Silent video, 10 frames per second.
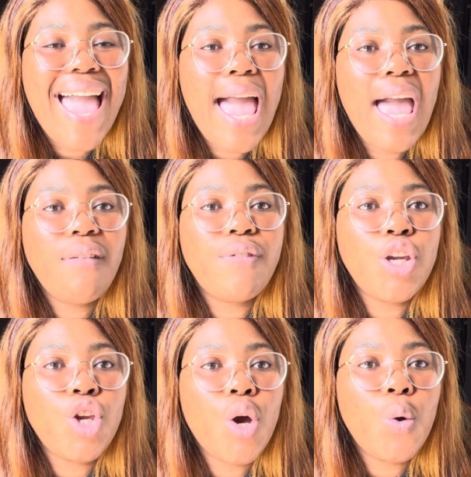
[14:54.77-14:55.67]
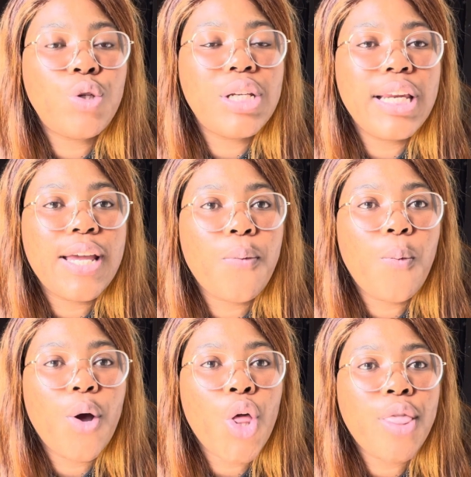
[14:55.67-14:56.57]
a video
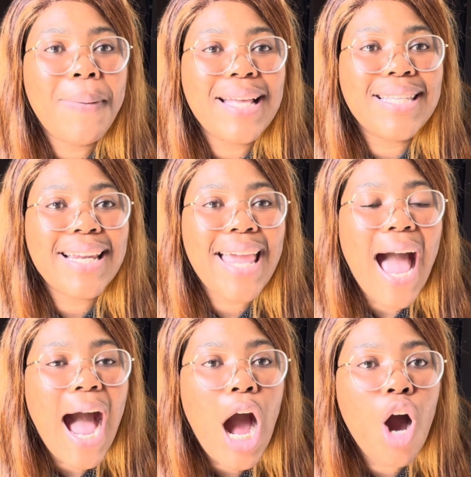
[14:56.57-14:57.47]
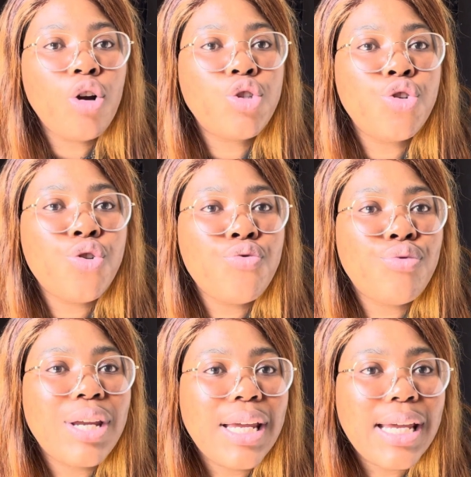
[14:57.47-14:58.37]
dealing with basically how do you
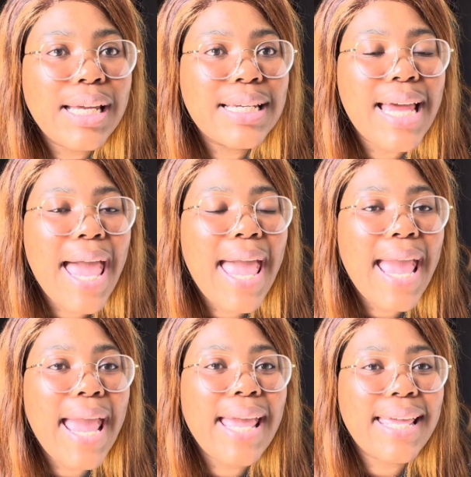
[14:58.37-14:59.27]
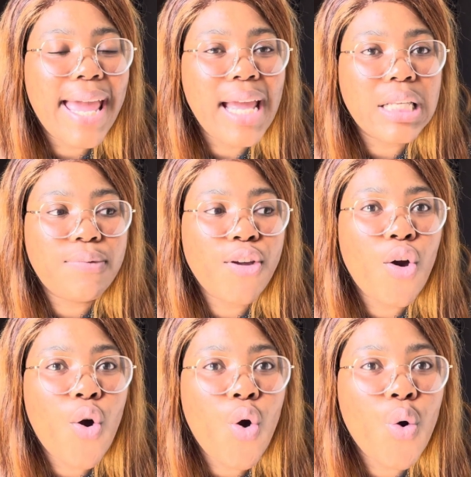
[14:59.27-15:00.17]
read a case for
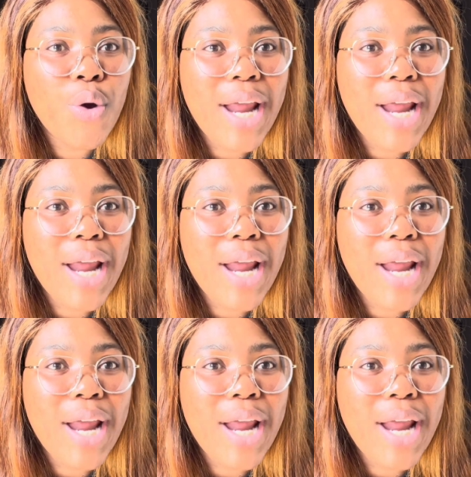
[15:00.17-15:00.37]
your own